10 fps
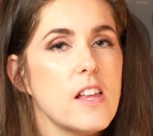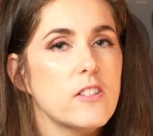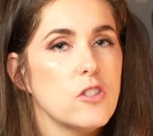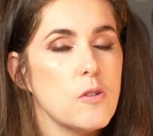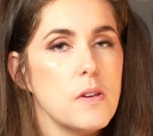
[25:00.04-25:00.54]

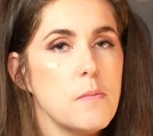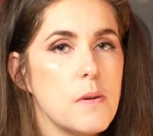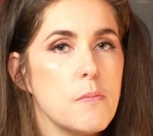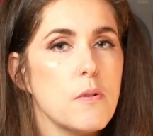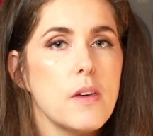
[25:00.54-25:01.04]
like so many
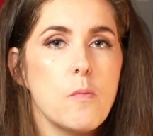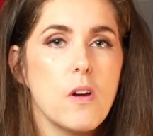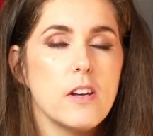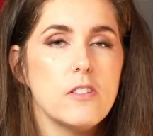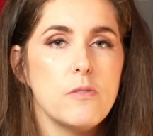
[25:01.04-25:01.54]
people, they
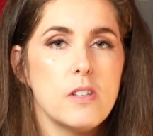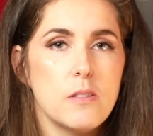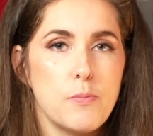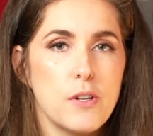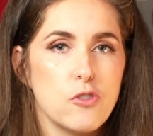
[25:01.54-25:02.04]
want to do this
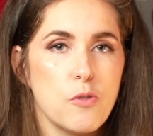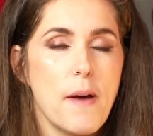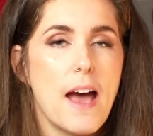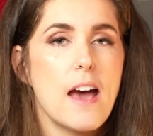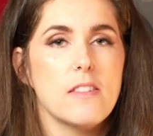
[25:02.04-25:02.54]
spiritual
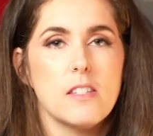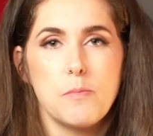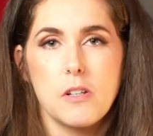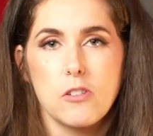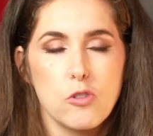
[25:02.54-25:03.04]
path, a
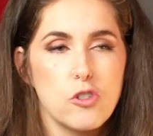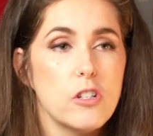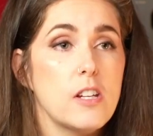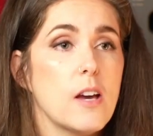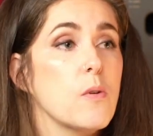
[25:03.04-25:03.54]
spiritual
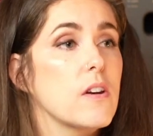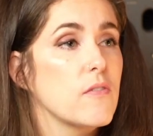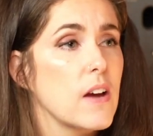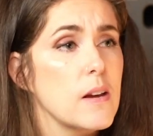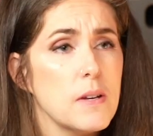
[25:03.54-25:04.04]
journey. I want to
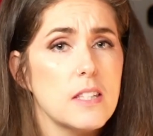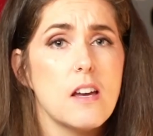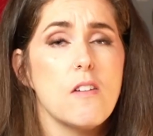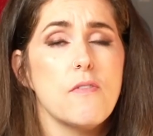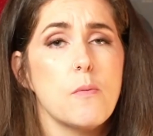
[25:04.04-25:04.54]
find
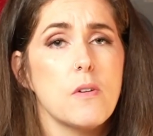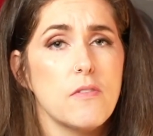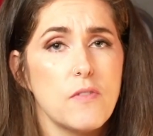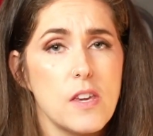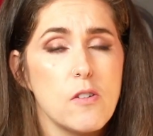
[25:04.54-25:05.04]
myself. I want to
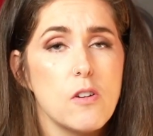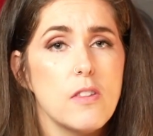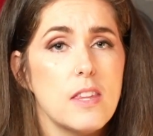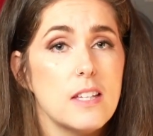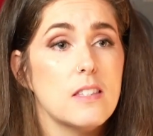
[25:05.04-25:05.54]
feel
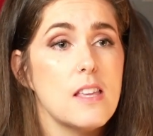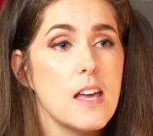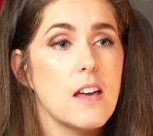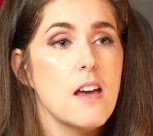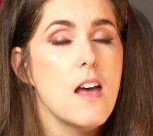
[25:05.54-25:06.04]
this
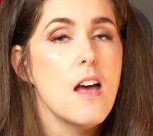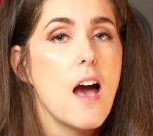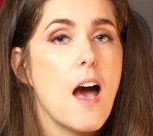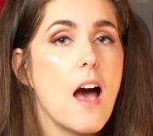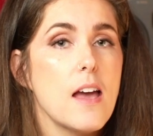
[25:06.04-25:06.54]
thing.
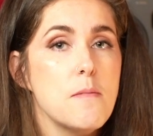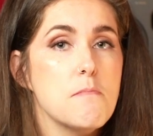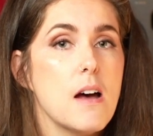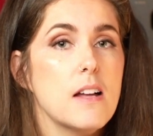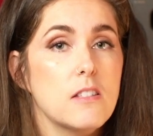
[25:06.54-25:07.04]
I
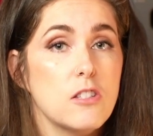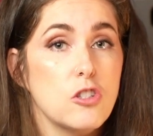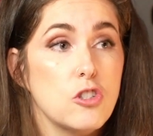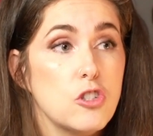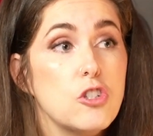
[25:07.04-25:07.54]
must
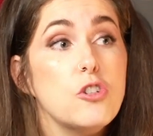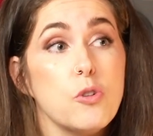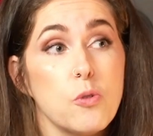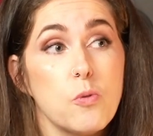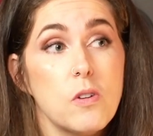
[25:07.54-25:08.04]

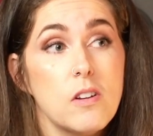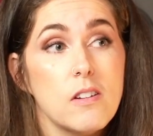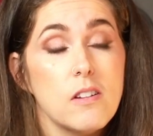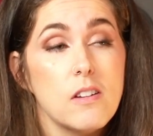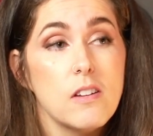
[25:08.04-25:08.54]
do.
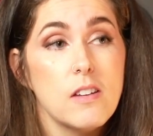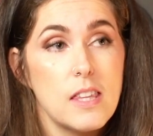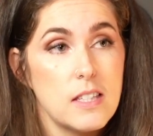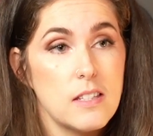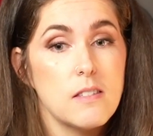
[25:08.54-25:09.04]

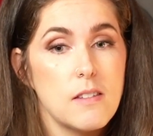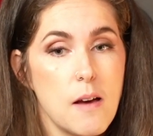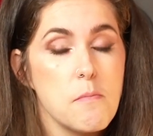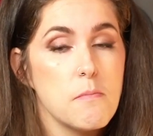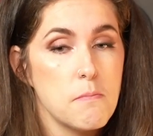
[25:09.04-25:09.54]
This is
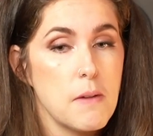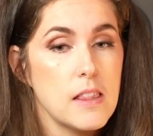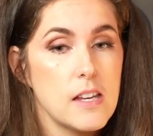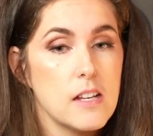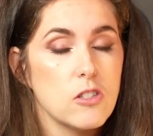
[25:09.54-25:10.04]
how
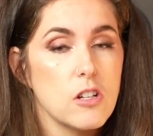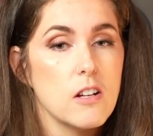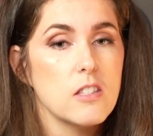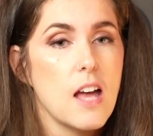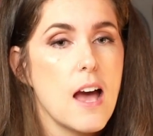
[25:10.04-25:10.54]
mainly it
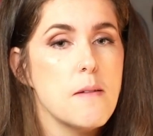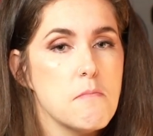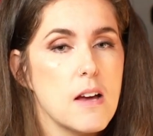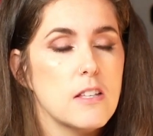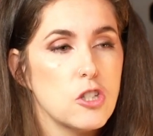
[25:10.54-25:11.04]
starts. I
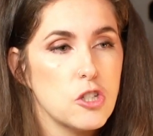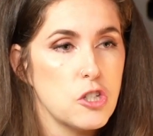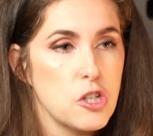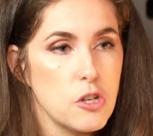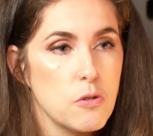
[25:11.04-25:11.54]
must
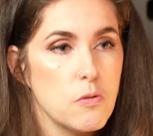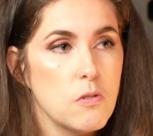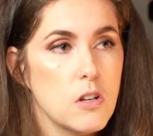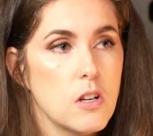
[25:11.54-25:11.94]
do.